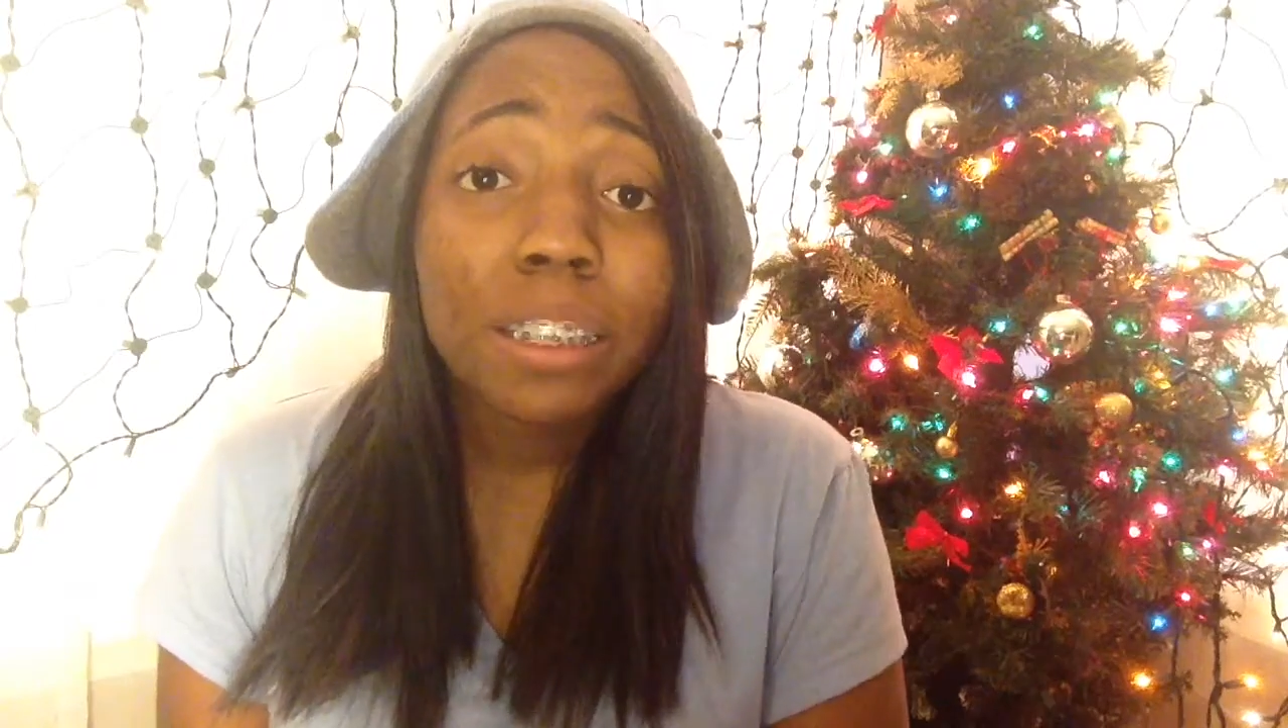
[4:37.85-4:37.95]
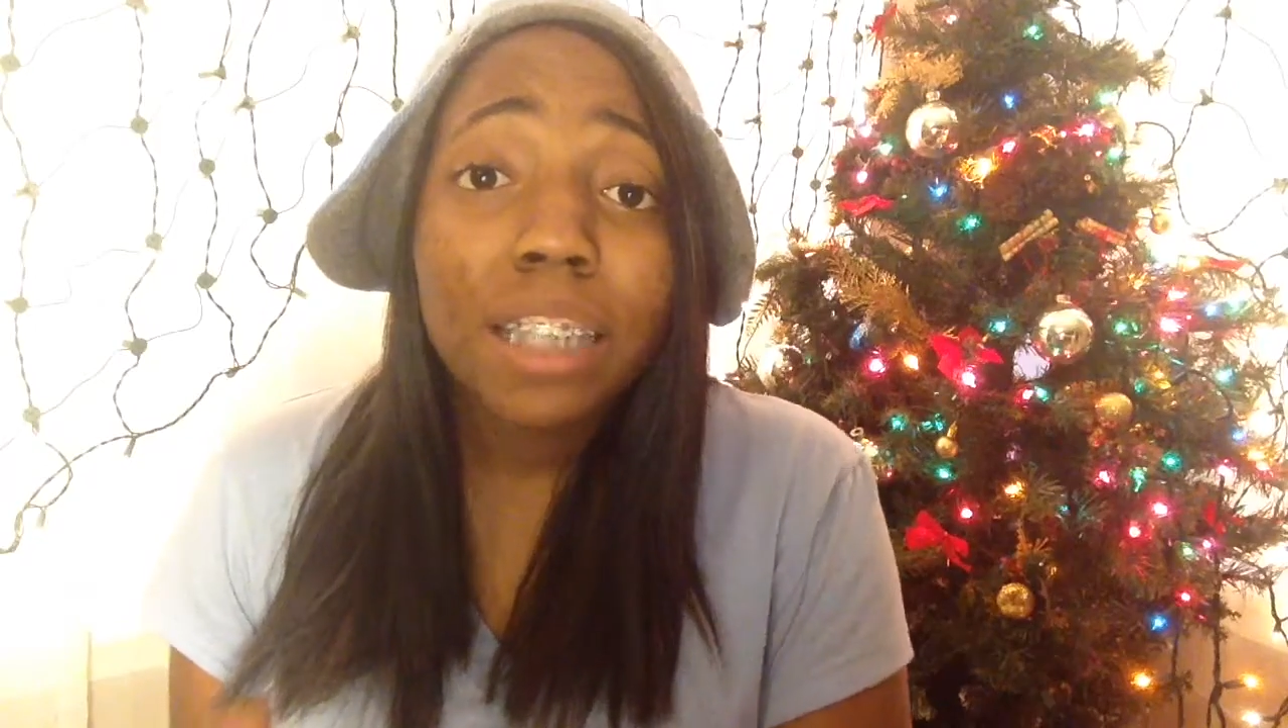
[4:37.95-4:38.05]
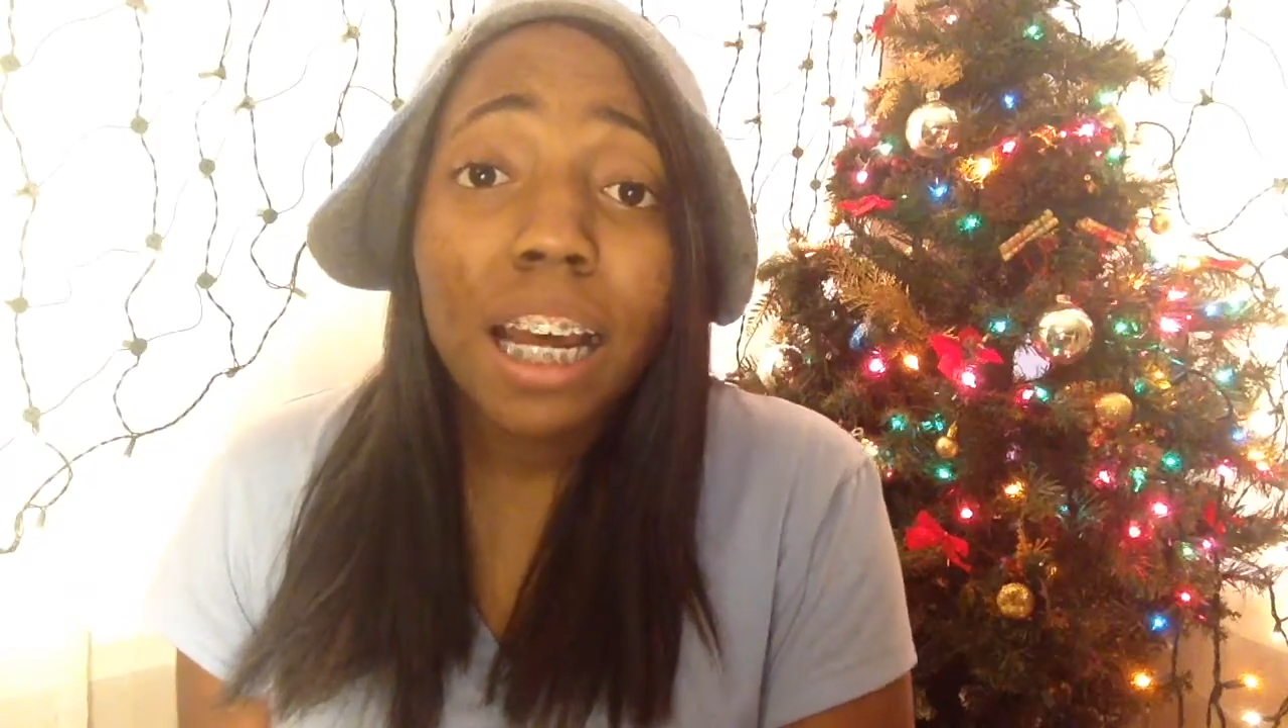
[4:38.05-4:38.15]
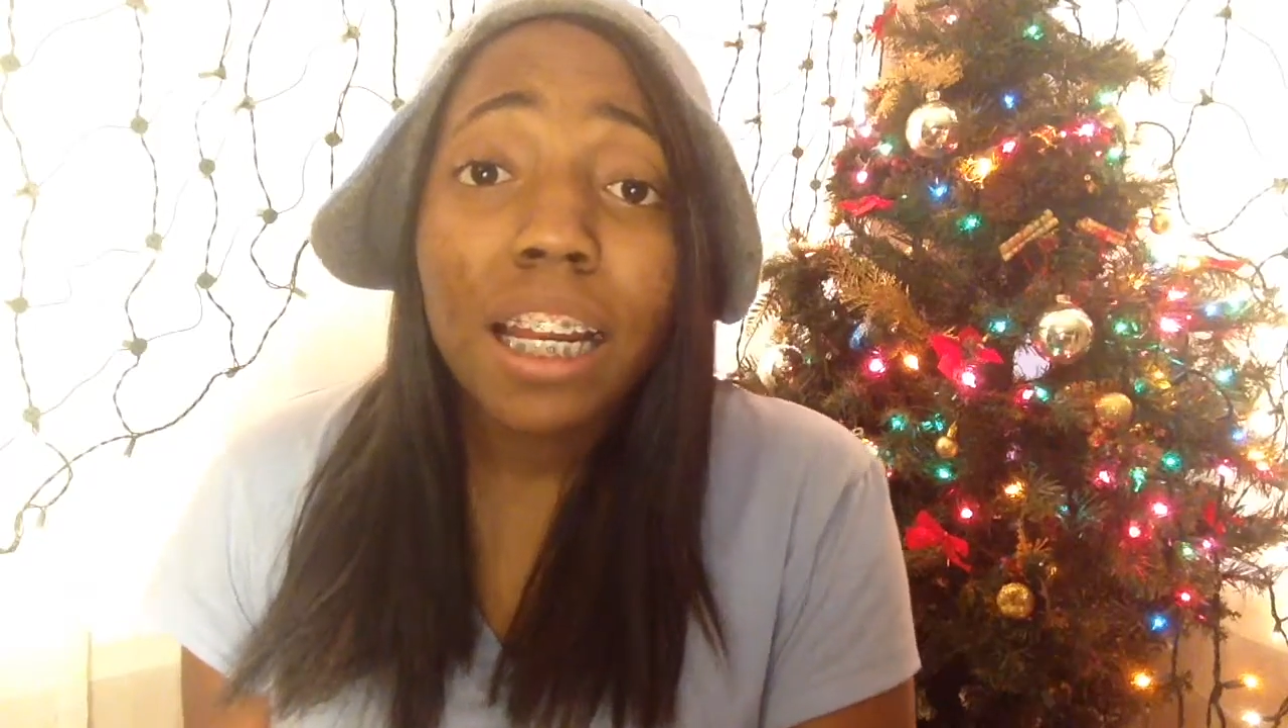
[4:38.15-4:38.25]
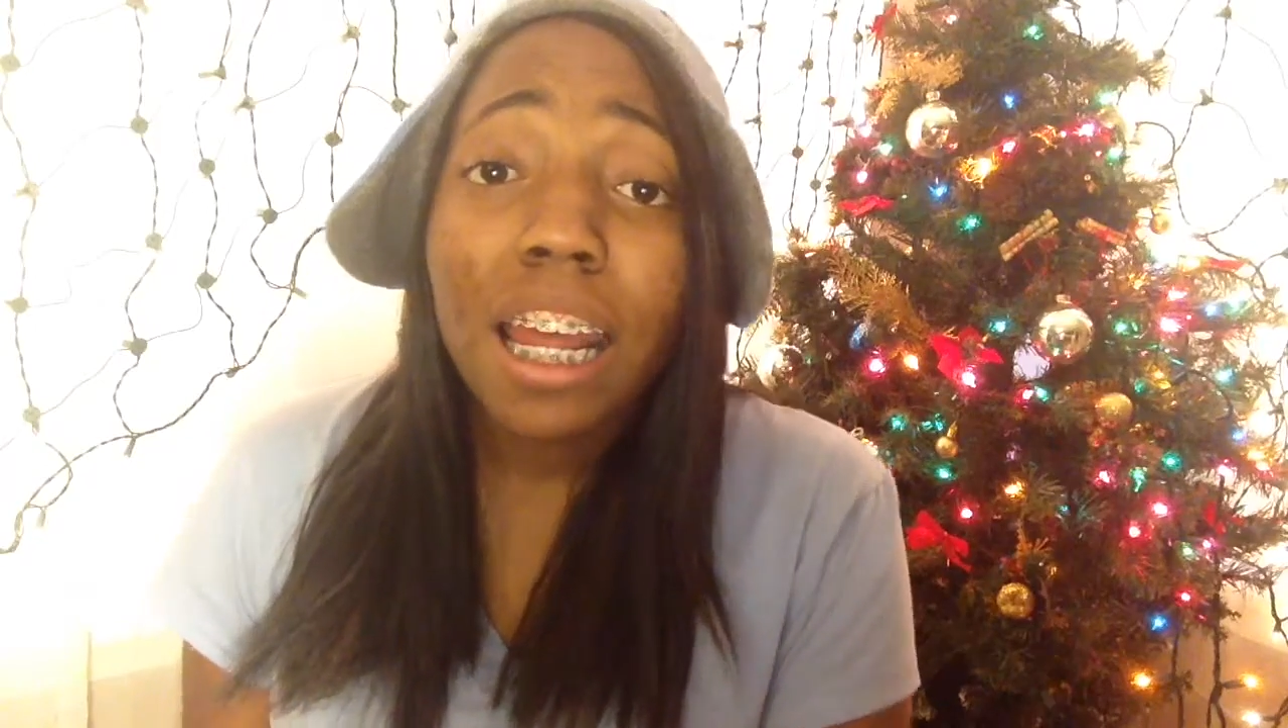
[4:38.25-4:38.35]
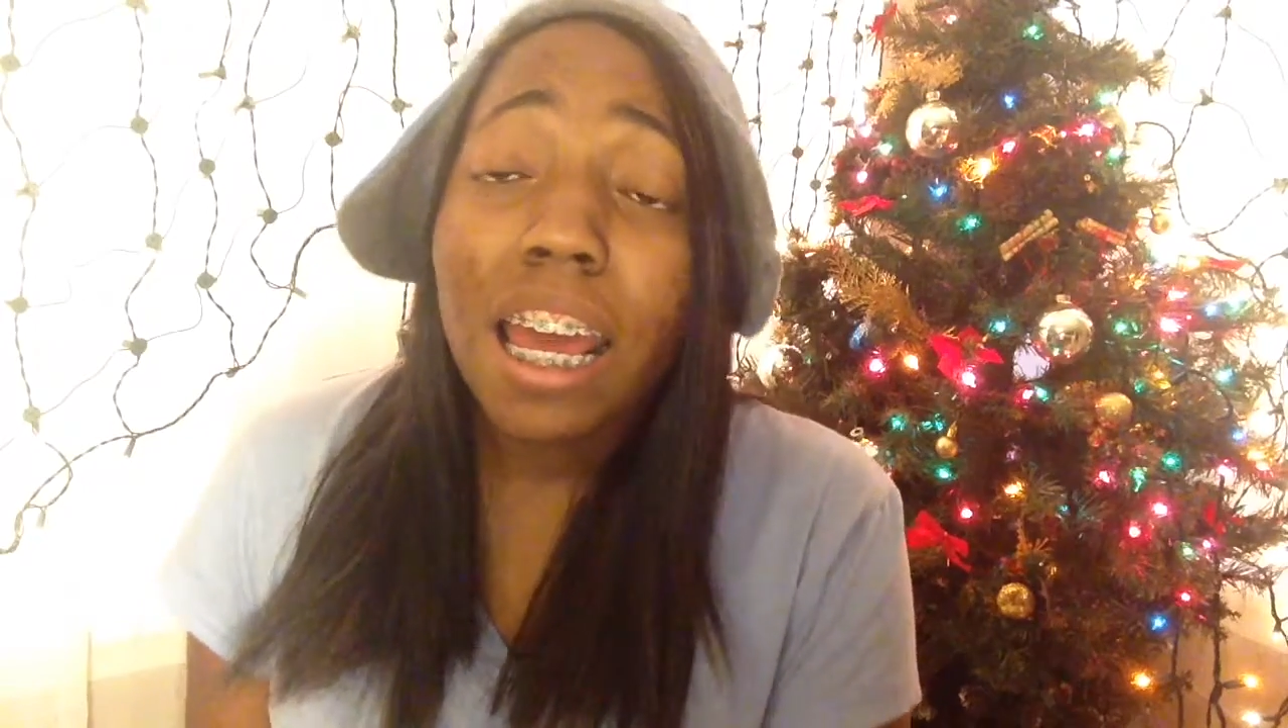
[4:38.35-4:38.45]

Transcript: excited,